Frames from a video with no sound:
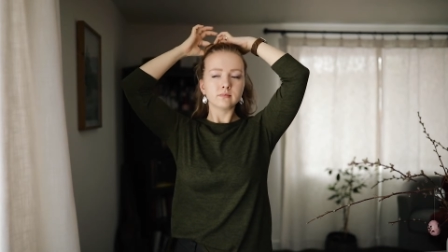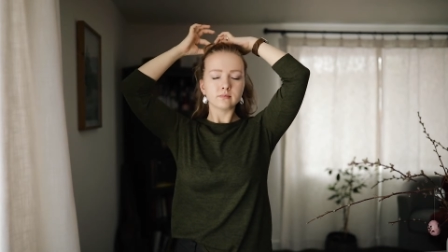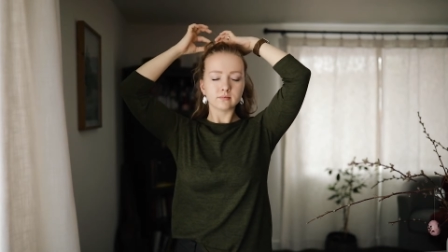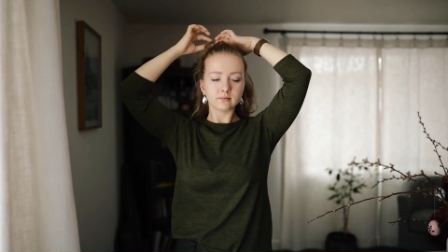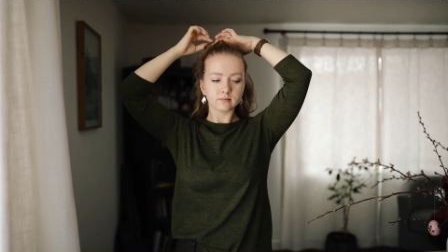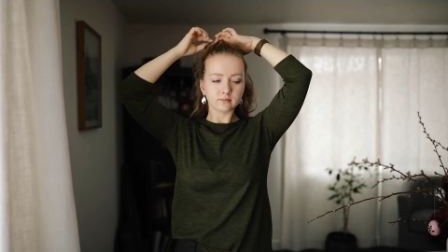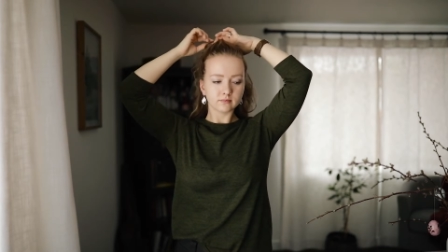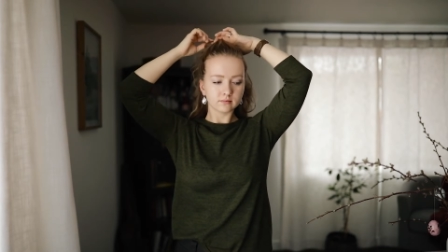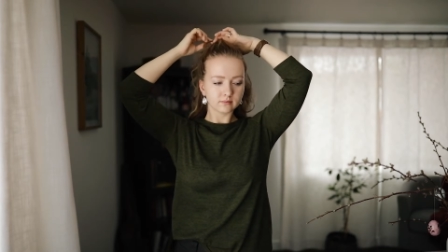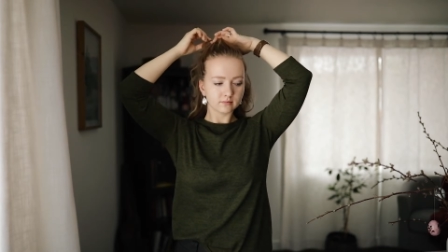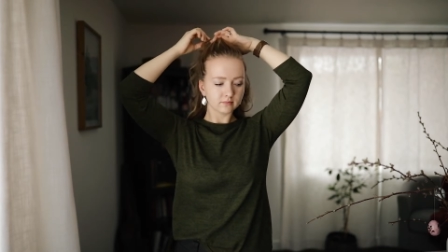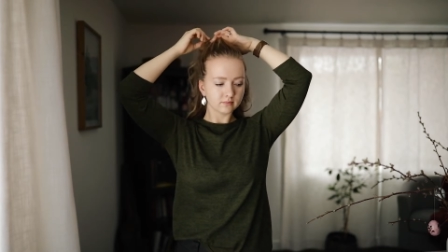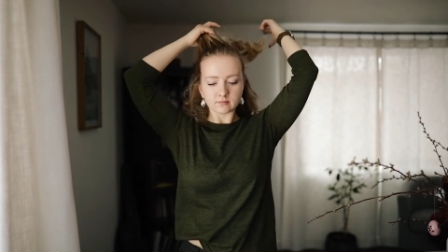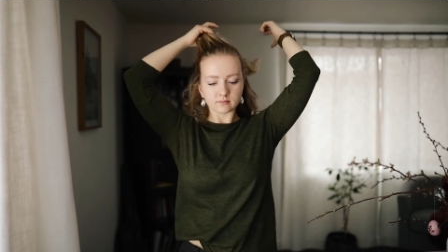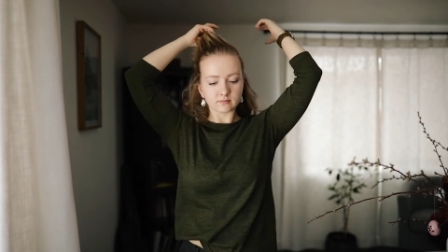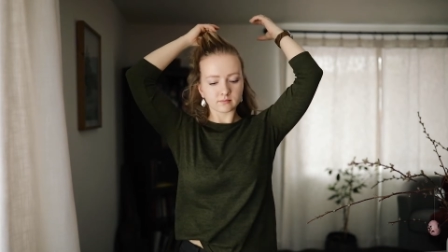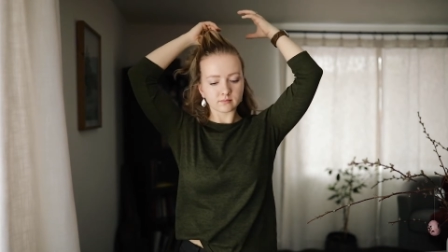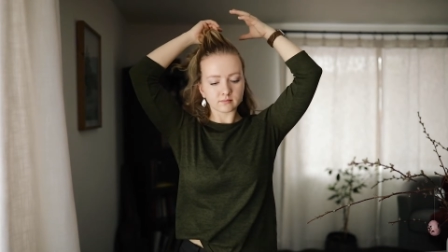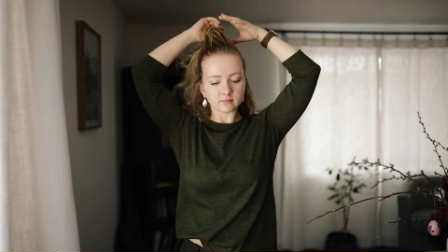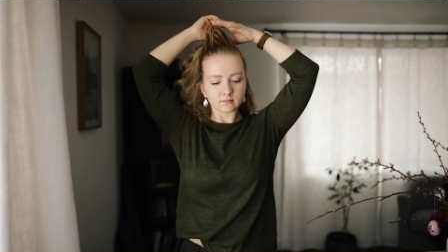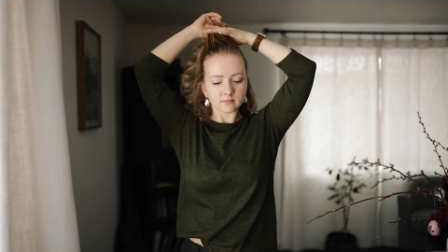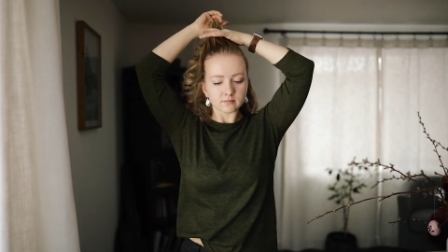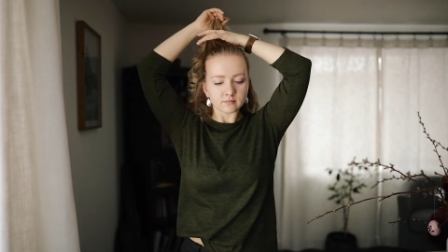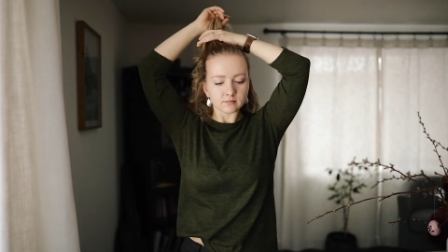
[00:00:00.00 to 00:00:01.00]
which is
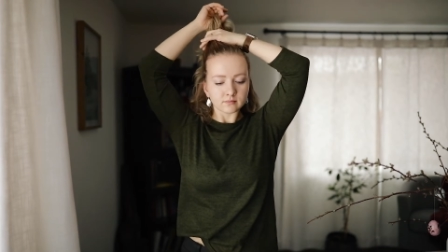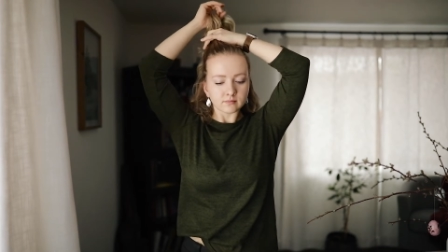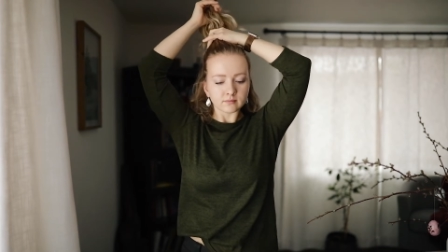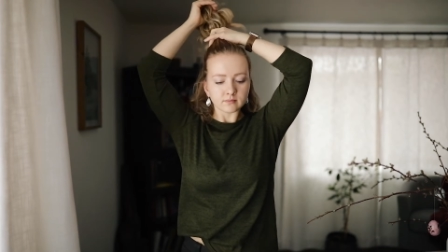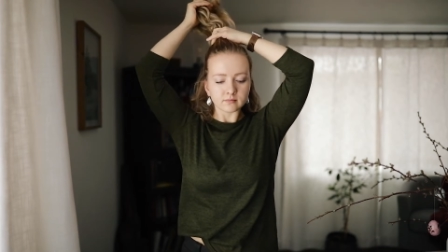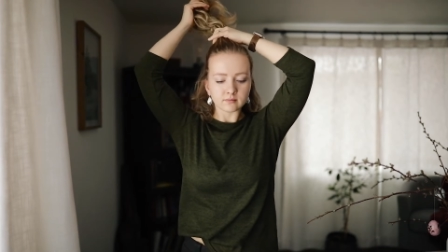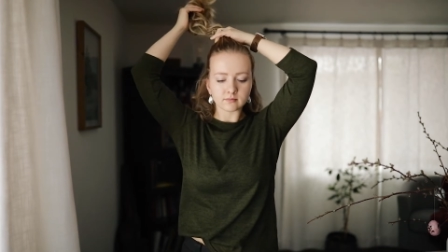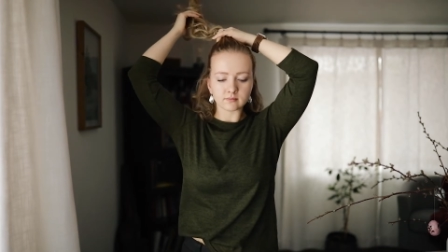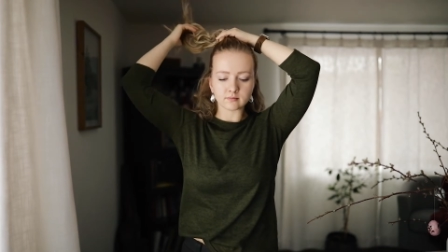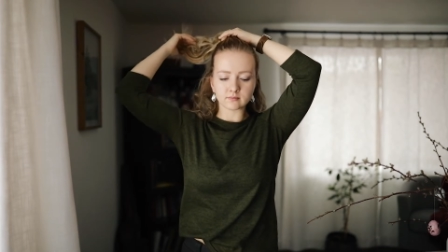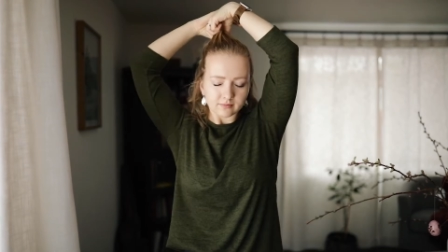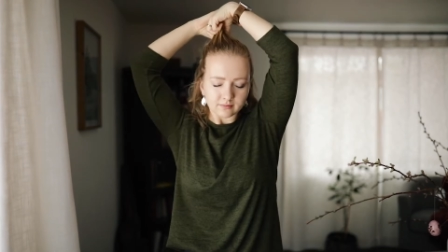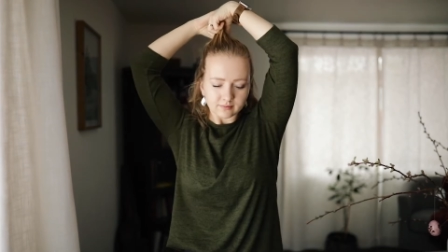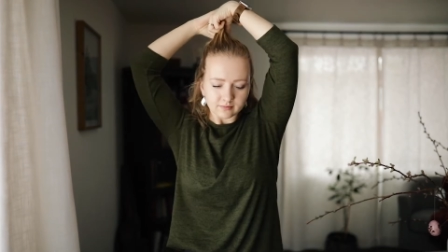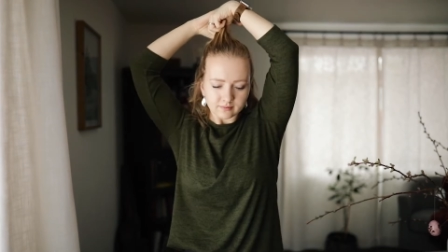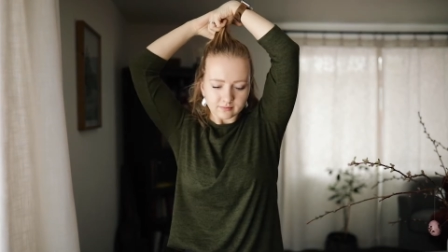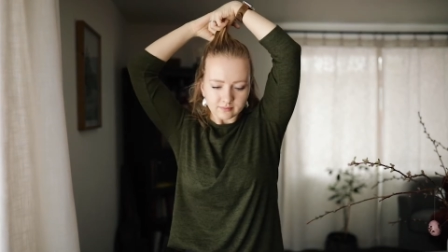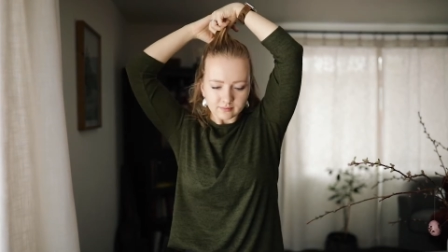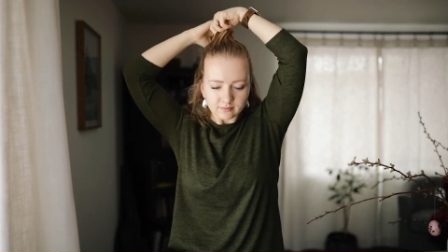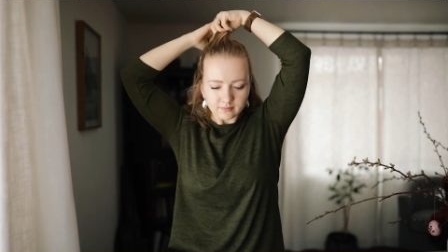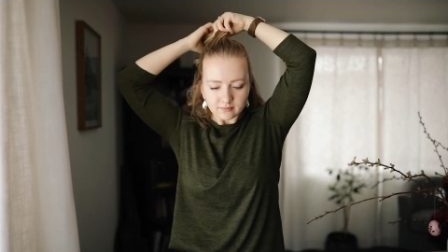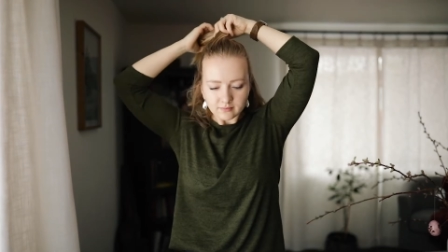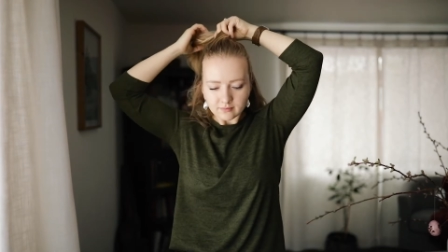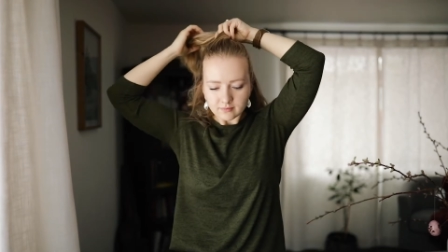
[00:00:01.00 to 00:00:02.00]
really, really good tip
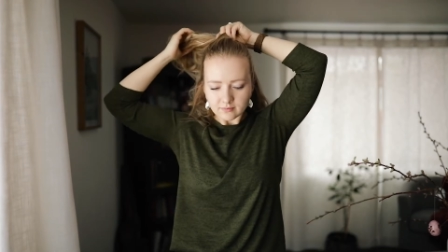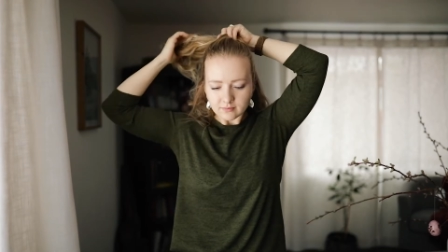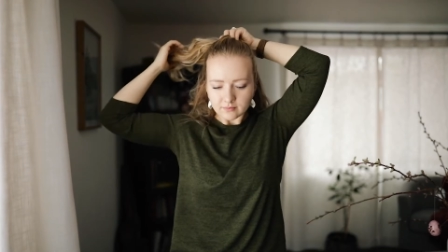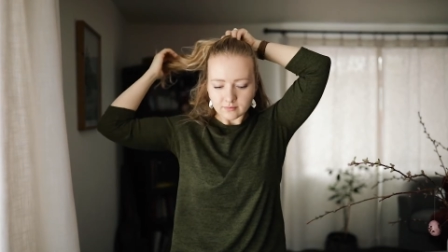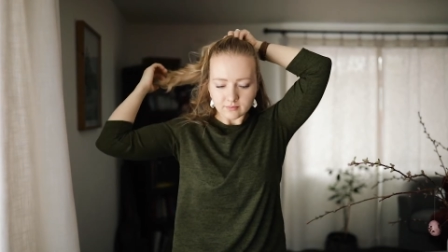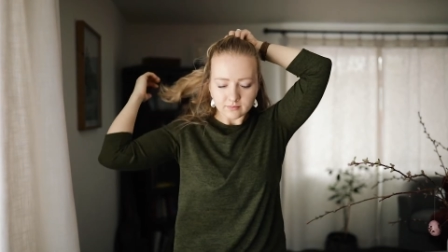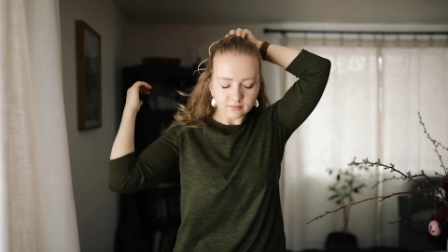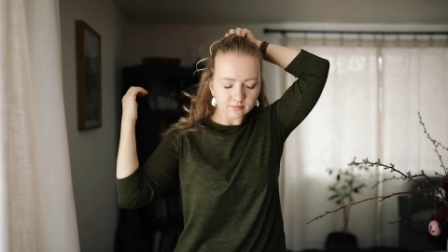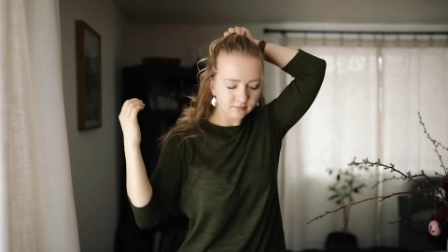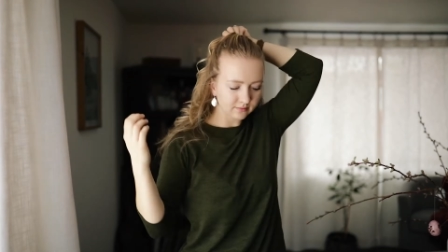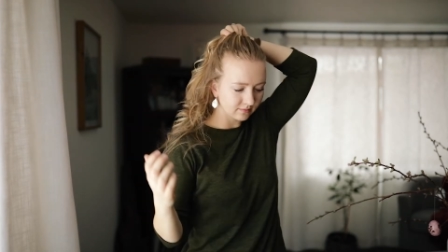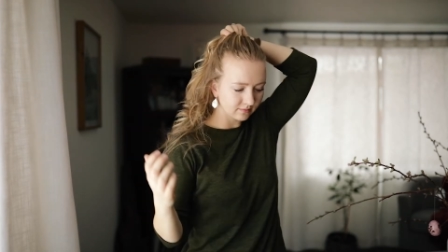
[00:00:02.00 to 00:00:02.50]
for keeping your hair